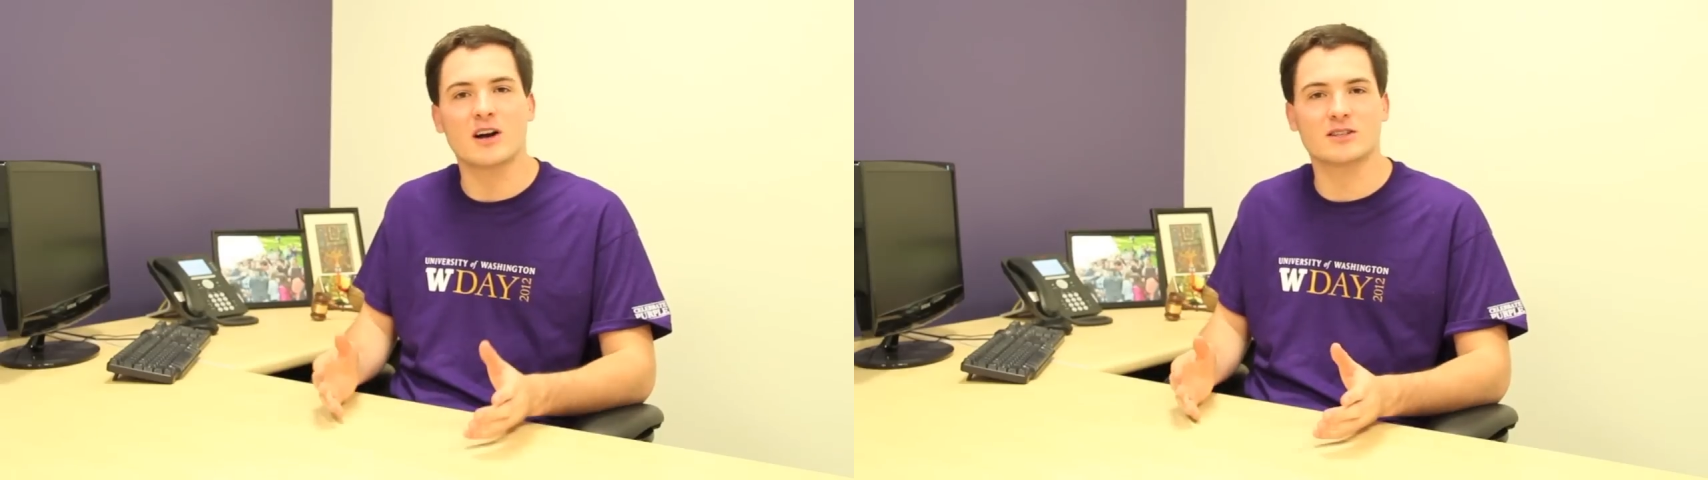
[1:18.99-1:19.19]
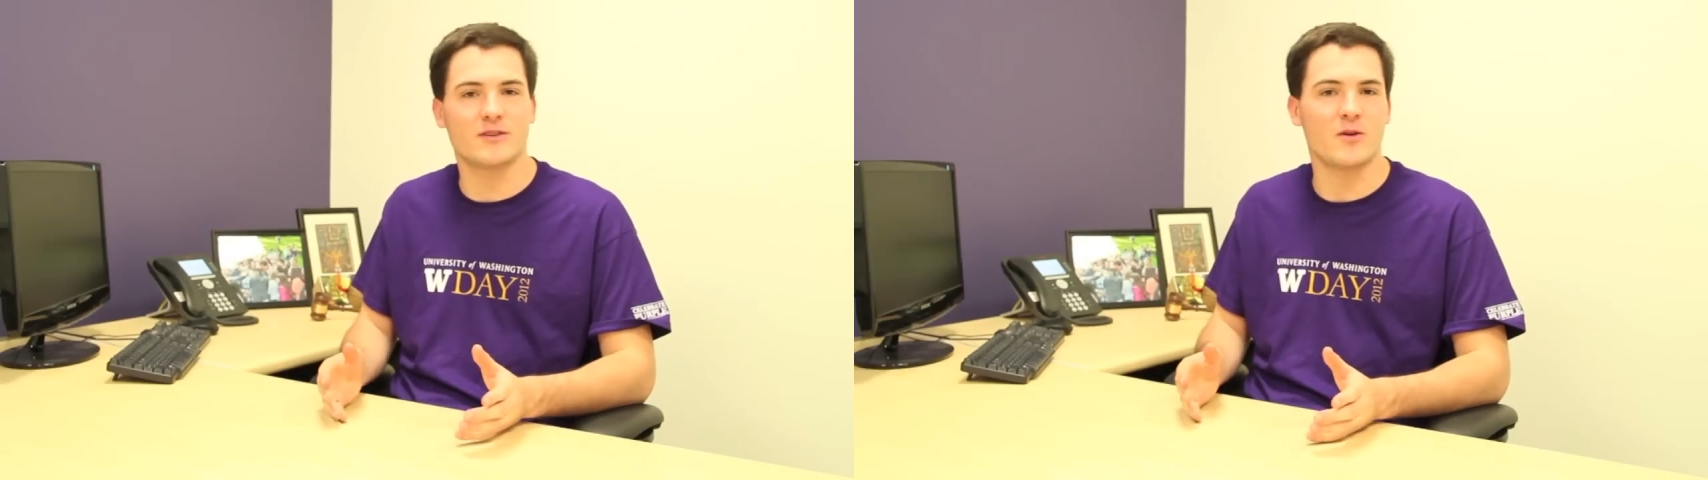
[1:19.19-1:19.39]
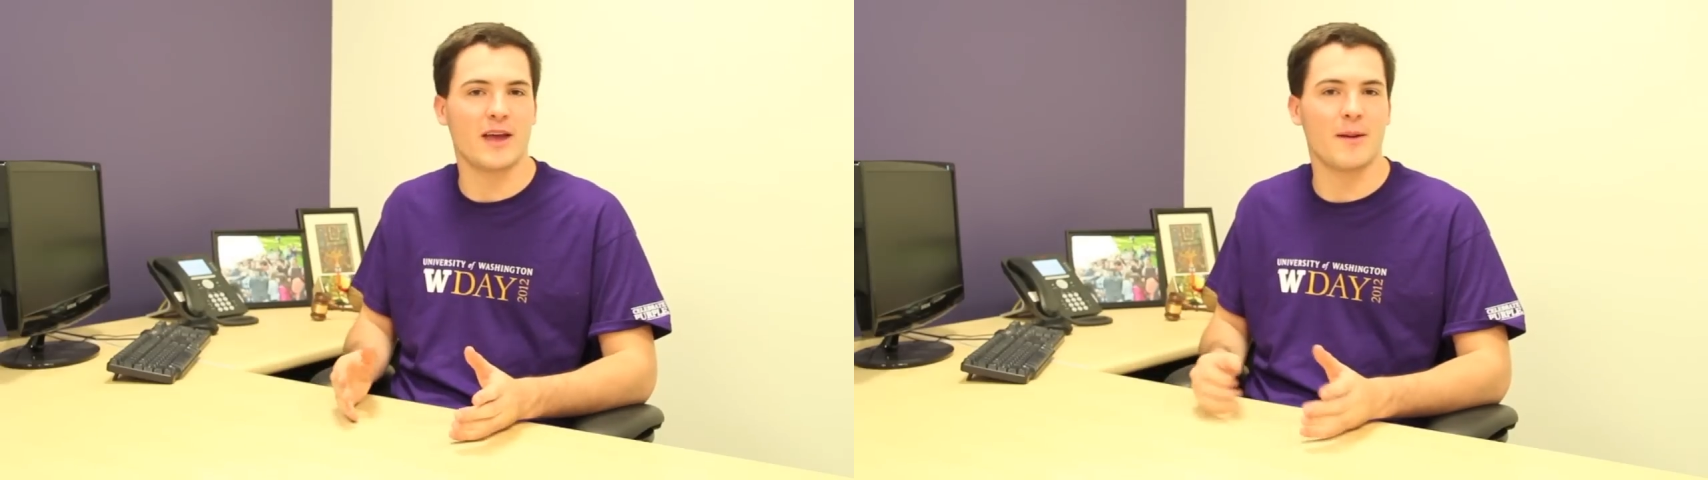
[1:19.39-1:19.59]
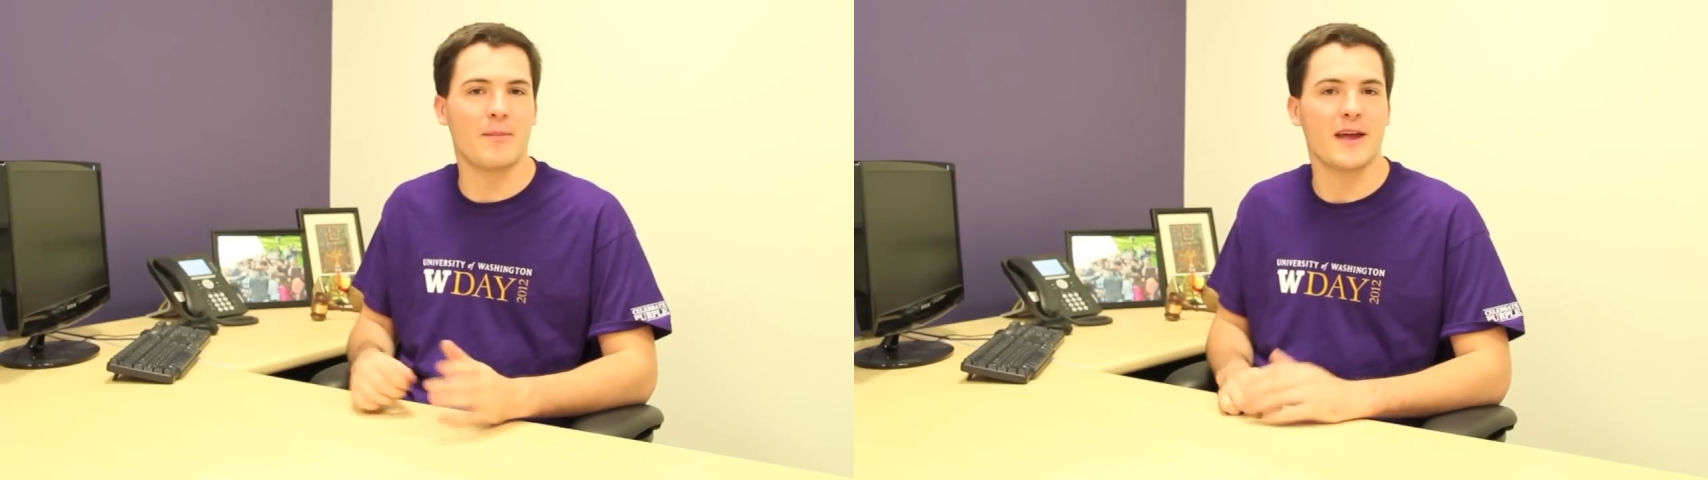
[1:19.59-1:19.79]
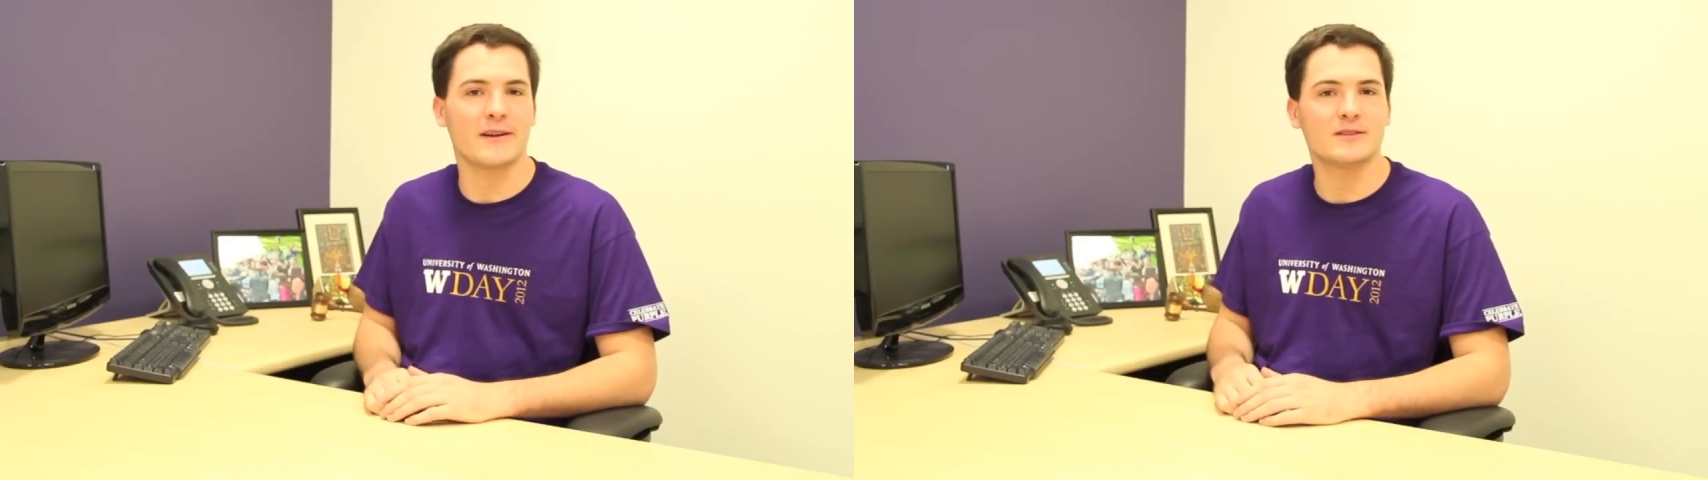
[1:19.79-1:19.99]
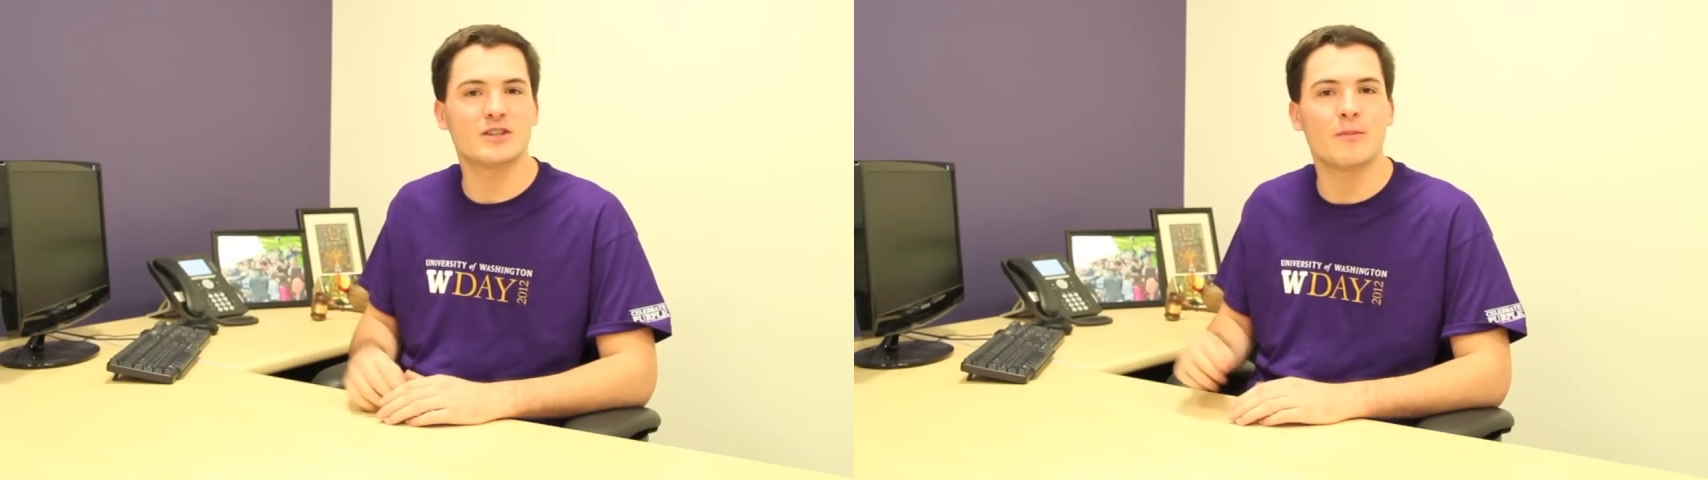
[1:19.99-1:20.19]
Dawgs Vote campaign